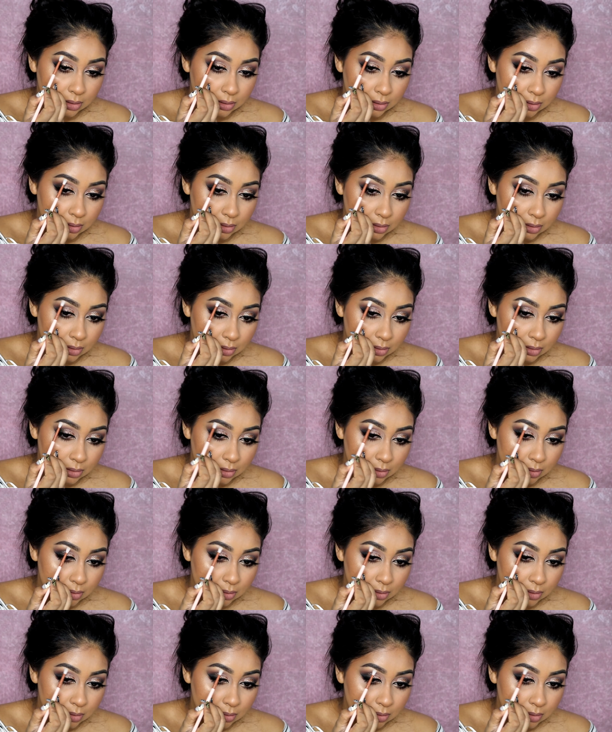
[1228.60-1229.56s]

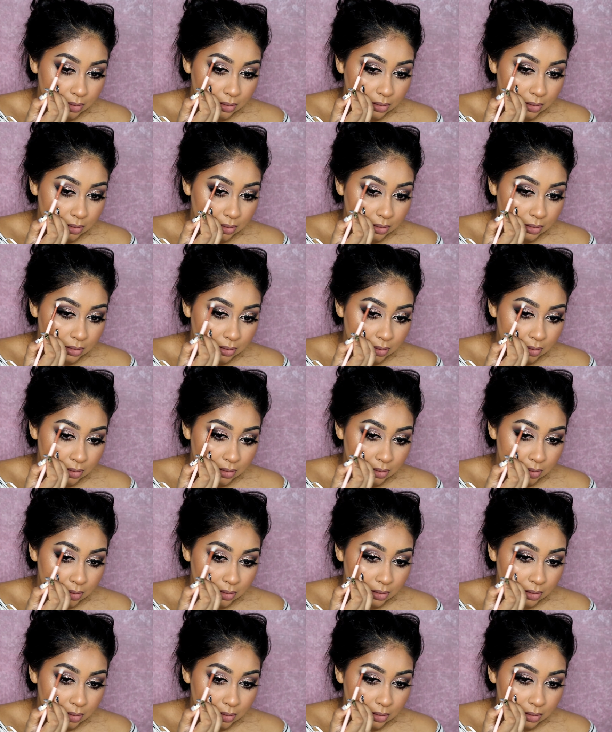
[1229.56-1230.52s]

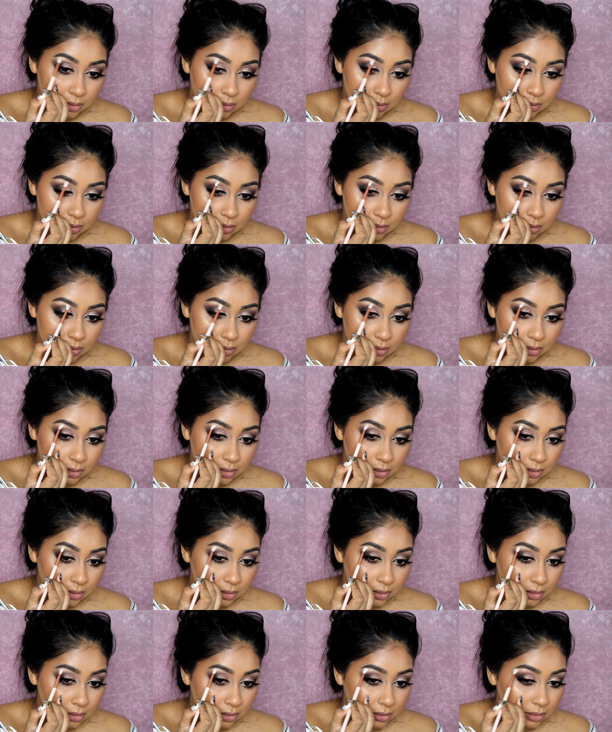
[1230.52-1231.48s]

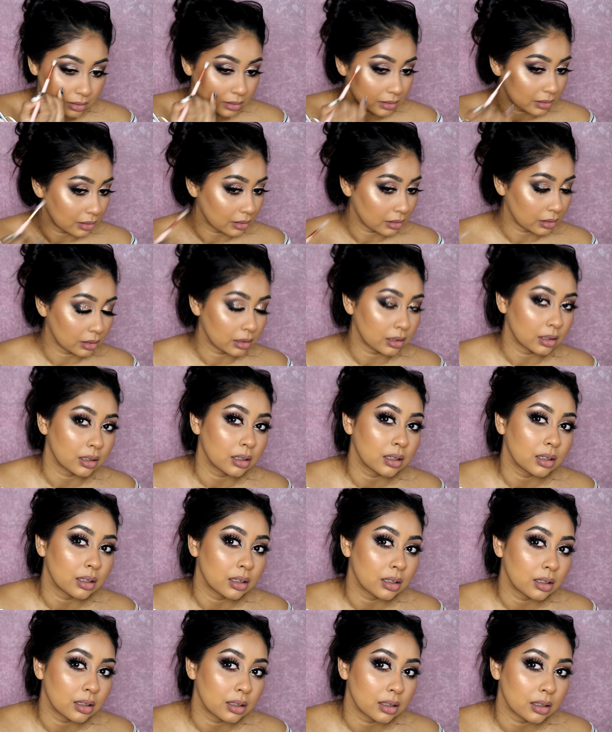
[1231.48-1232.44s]

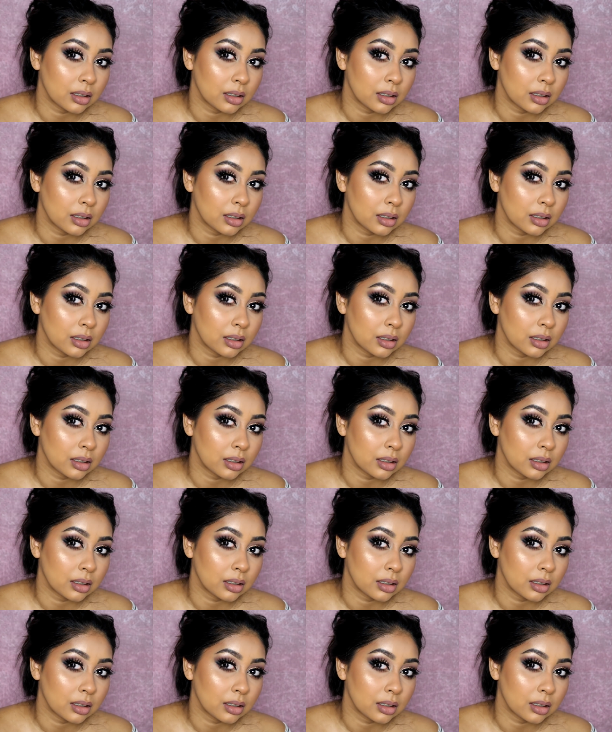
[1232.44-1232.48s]
(no one is talking)